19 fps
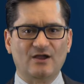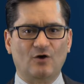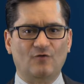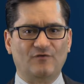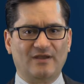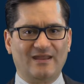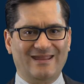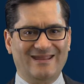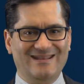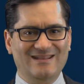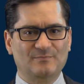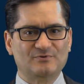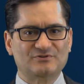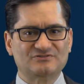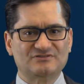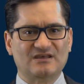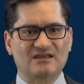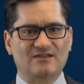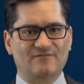over
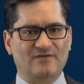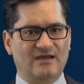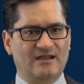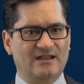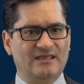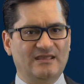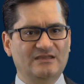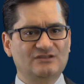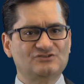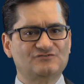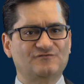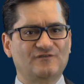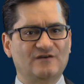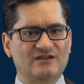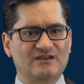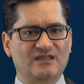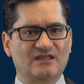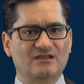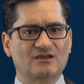80% of NIH
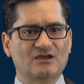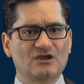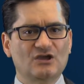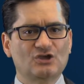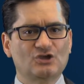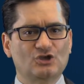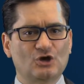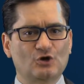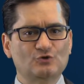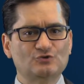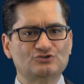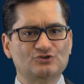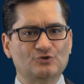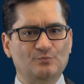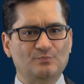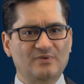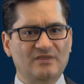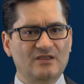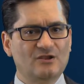funding goes to
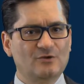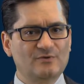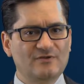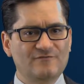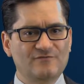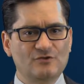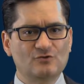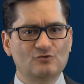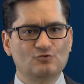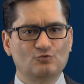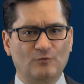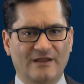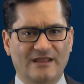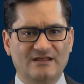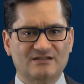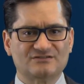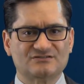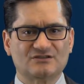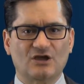peer-reviewed
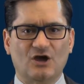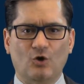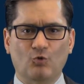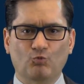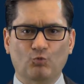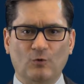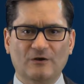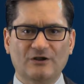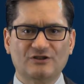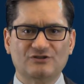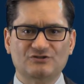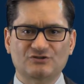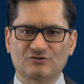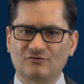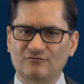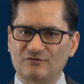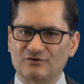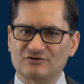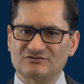grants awarded to
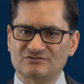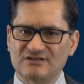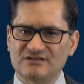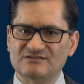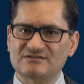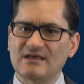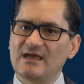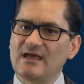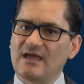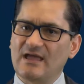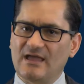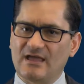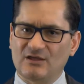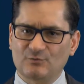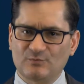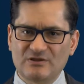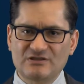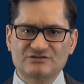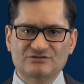universities
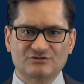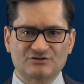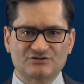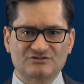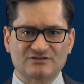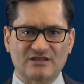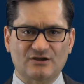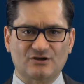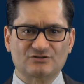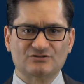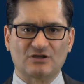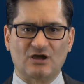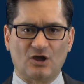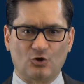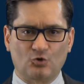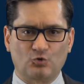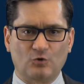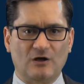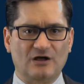and research centers
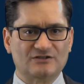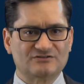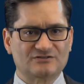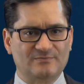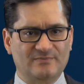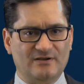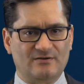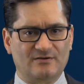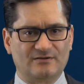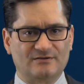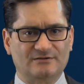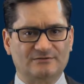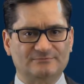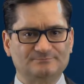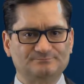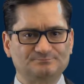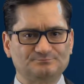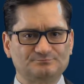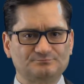across America.
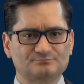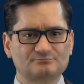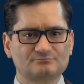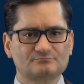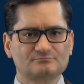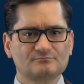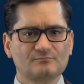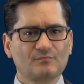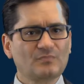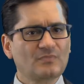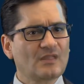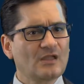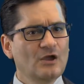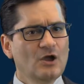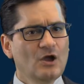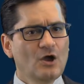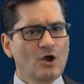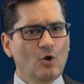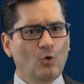
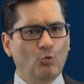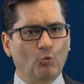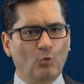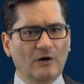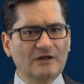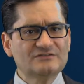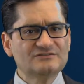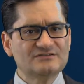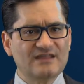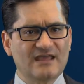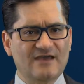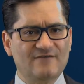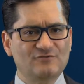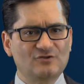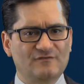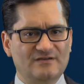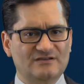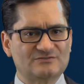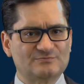Once an
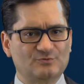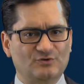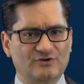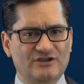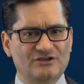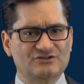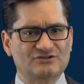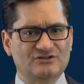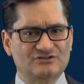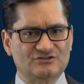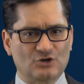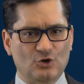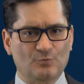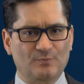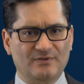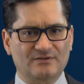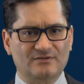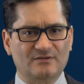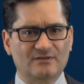avenue of exploration is
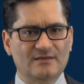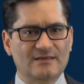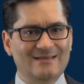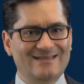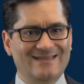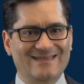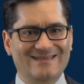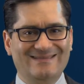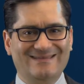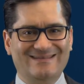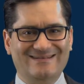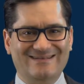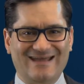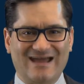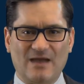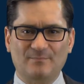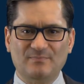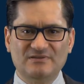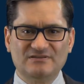opened, it
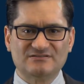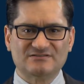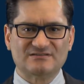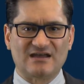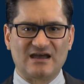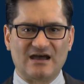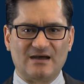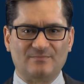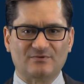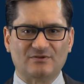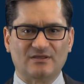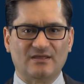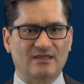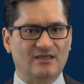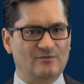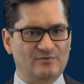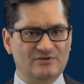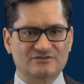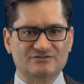cannot be stopped
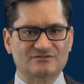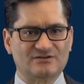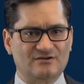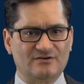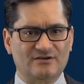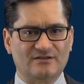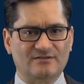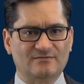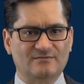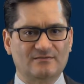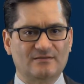and restarted.